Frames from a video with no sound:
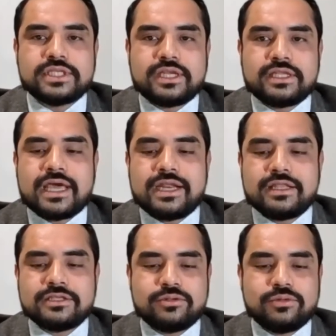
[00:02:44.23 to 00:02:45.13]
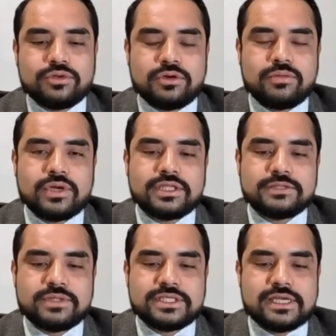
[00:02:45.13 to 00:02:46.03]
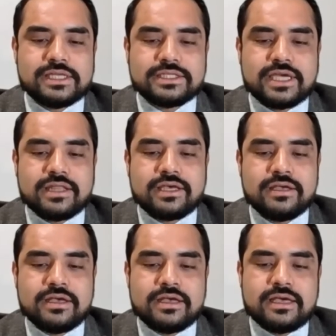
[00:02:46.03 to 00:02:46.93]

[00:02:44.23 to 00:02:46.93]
For more than 8 years, she was Secretary of